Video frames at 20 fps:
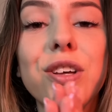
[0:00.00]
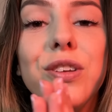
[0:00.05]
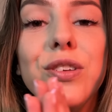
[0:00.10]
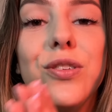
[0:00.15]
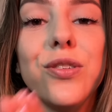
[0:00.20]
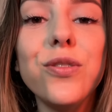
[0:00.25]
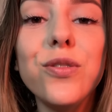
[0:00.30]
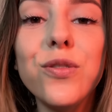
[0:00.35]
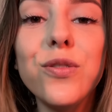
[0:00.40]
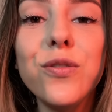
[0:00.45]

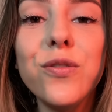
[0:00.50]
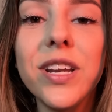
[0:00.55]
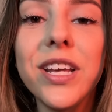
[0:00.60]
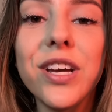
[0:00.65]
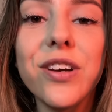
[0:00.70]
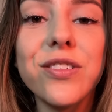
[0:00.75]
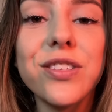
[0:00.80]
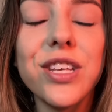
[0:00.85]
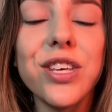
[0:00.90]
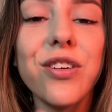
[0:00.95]
new
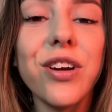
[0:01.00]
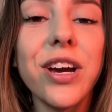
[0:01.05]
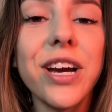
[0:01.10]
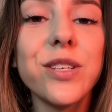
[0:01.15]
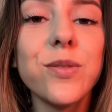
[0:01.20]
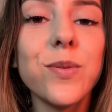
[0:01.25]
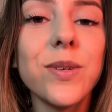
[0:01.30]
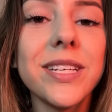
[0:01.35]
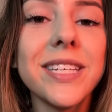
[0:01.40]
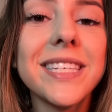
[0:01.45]
videos that you
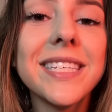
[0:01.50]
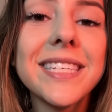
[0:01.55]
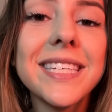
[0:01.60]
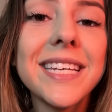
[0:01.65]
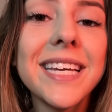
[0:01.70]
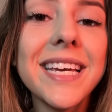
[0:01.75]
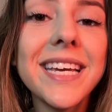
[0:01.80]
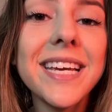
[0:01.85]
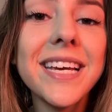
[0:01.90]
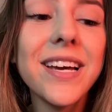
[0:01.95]
guys want to
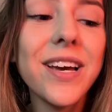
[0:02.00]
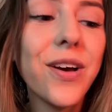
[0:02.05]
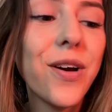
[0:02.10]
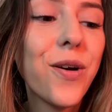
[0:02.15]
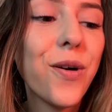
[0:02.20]
see,